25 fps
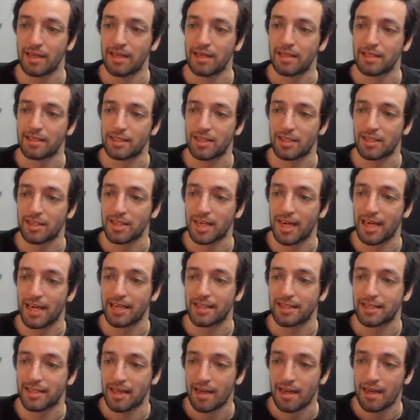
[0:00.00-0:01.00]
such
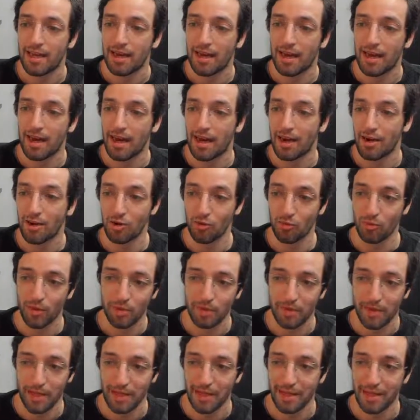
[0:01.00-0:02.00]
as how will
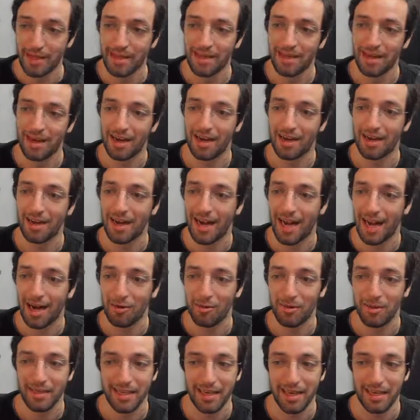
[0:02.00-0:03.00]
the
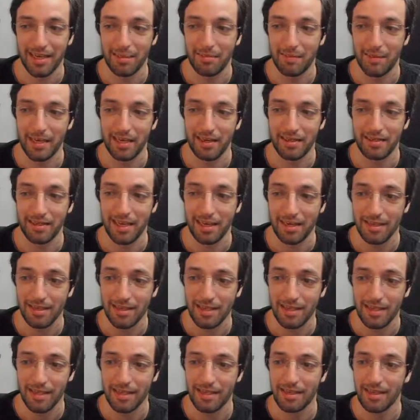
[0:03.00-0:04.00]
audit be
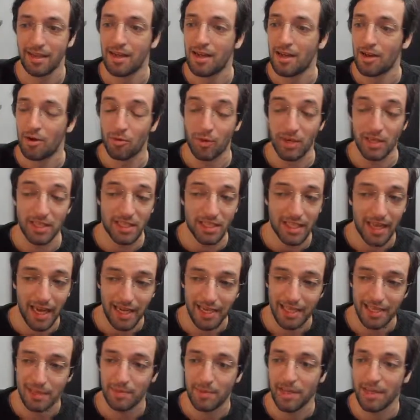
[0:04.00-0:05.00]
conducted, which site
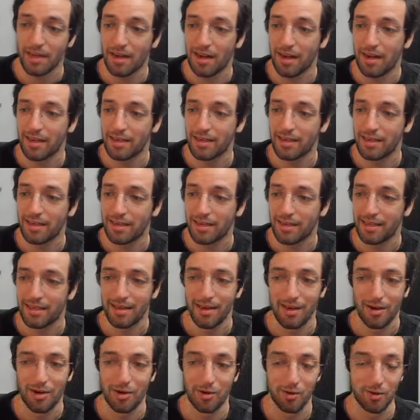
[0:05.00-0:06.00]
is being audited,
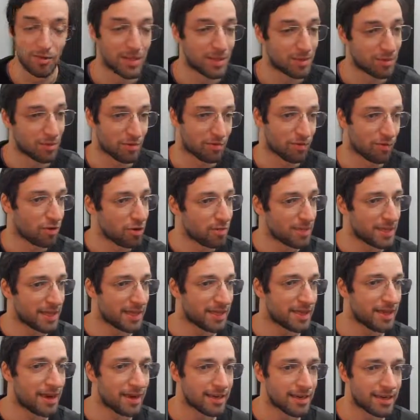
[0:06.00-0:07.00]
who is performing the
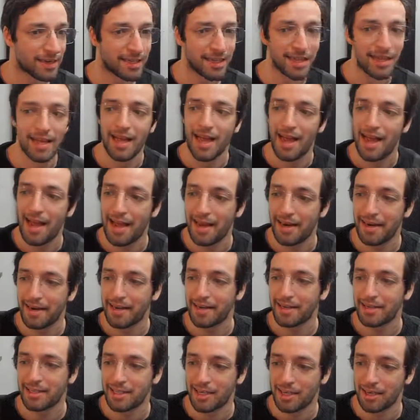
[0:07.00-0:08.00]
audit, and
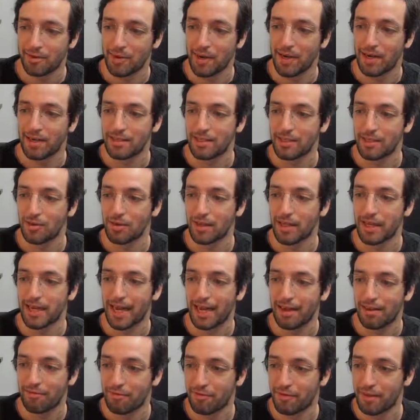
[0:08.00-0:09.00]
etc. So they
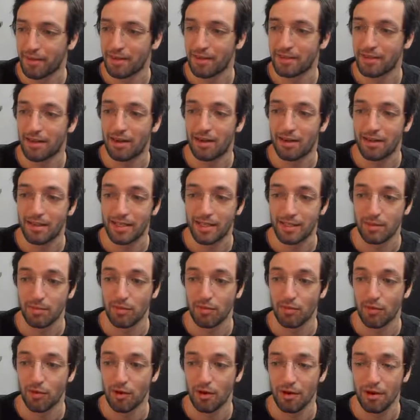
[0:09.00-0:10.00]
have filled all this
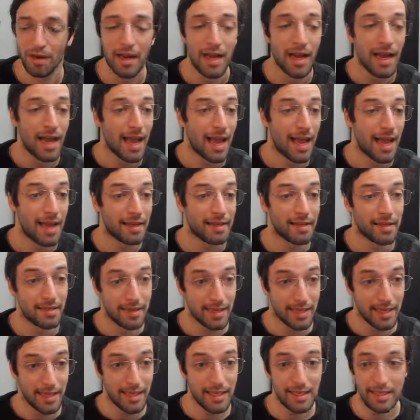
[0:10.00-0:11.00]
before, and
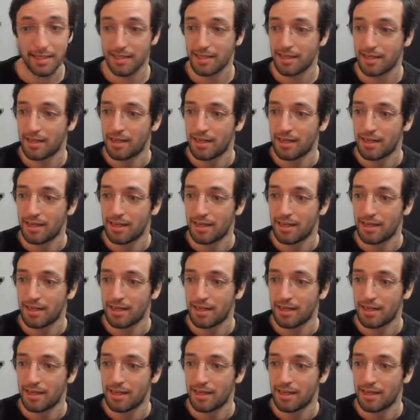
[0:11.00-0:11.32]
these